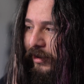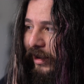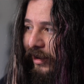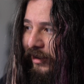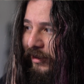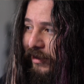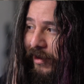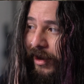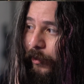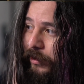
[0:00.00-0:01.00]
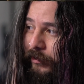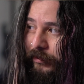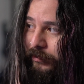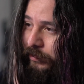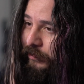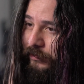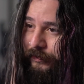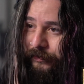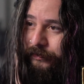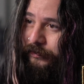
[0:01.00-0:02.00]
And that one
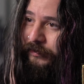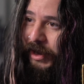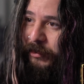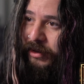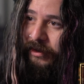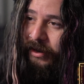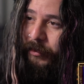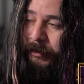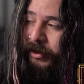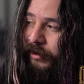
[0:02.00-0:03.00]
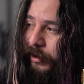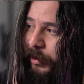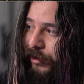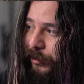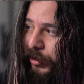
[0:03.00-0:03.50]
I mean, I'm, I'm not going to compare them.